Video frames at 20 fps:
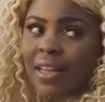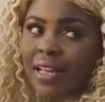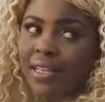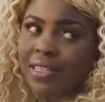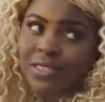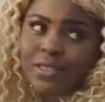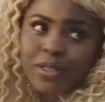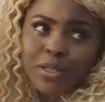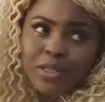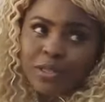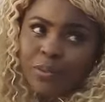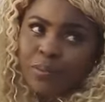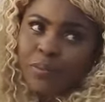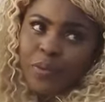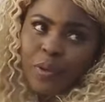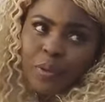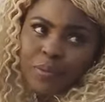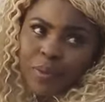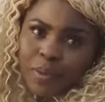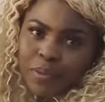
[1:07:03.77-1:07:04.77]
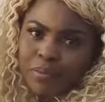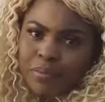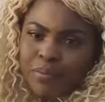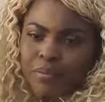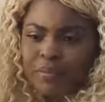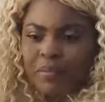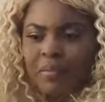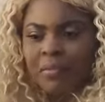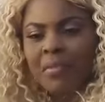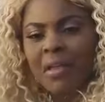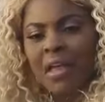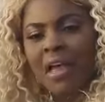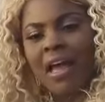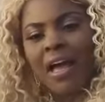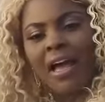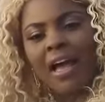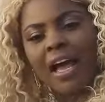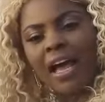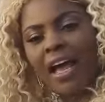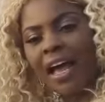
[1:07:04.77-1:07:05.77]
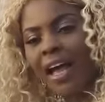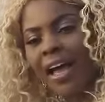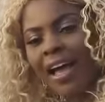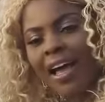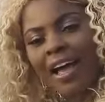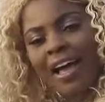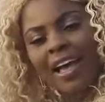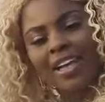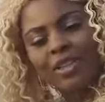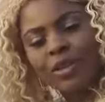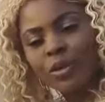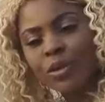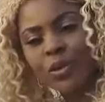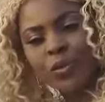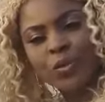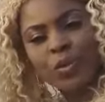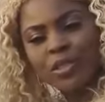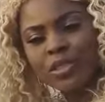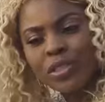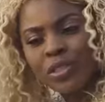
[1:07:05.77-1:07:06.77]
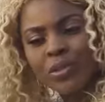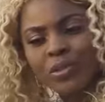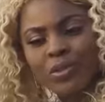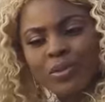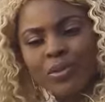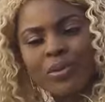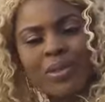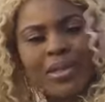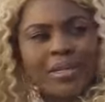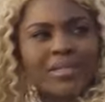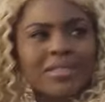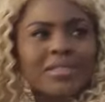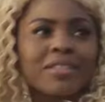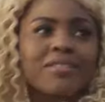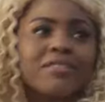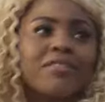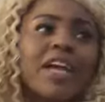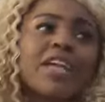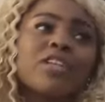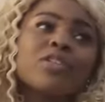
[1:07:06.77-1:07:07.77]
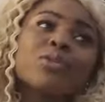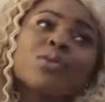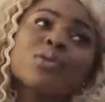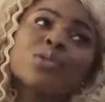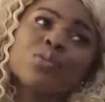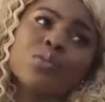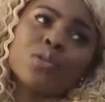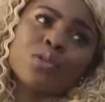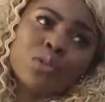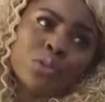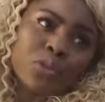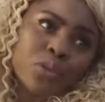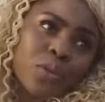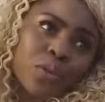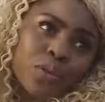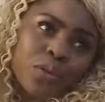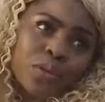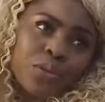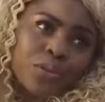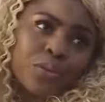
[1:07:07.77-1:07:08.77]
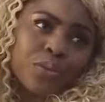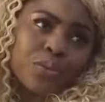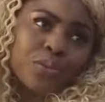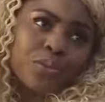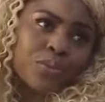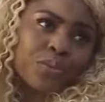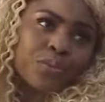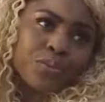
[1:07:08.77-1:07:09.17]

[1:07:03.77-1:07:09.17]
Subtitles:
That's not a problem. I don't want it to look as if I don't want to talk to you.